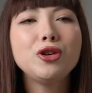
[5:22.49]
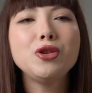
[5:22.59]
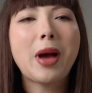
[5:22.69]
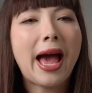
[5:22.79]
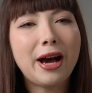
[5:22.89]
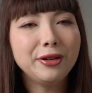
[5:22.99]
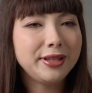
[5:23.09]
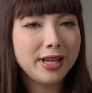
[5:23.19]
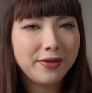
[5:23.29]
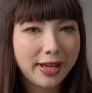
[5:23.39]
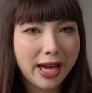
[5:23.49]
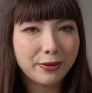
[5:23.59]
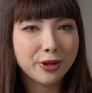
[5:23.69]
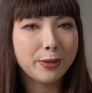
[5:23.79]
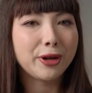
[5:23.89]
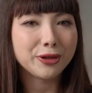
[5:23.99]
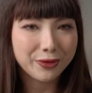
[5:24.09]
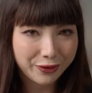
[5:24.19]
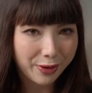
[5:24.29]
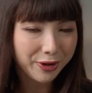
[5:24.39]
you how to save a canned response
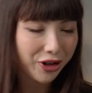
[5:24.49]
from a